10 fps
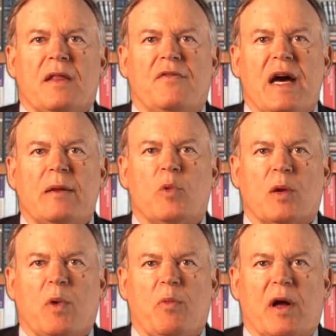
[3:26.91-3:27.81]
The final
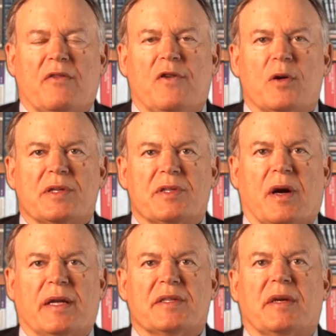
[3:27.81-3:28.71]
word we want to focus
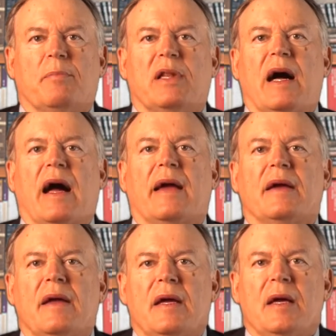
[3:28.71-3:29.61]
on is
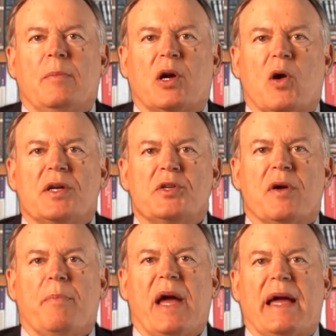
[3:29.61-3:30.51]
comply. Because
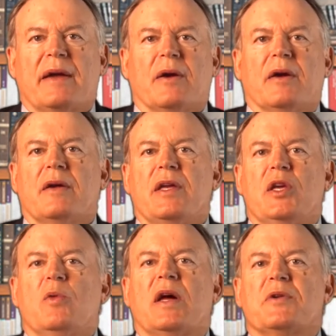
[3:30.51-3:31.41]
you're a banker,
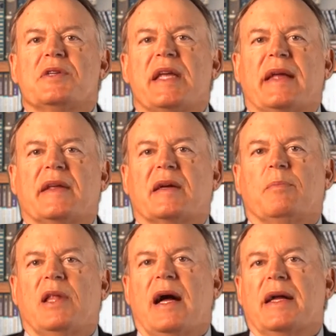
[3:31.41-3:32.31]
you understand that
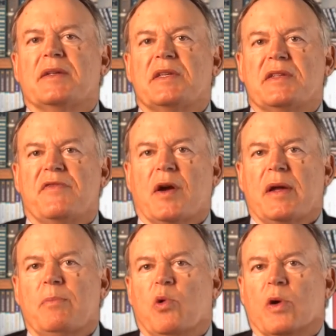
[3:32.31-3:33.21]
compliance is
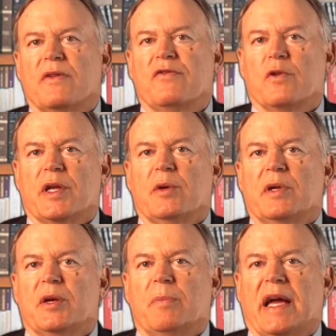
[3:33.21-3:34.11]
very important for you
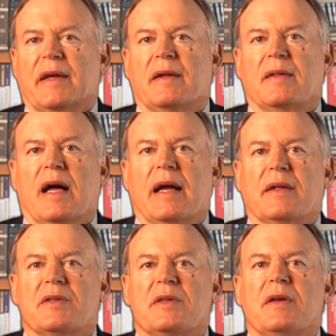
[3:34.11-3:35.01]
and your banking
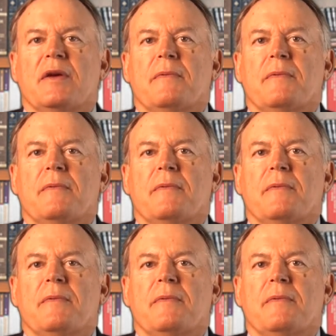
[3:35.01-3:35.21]
clients.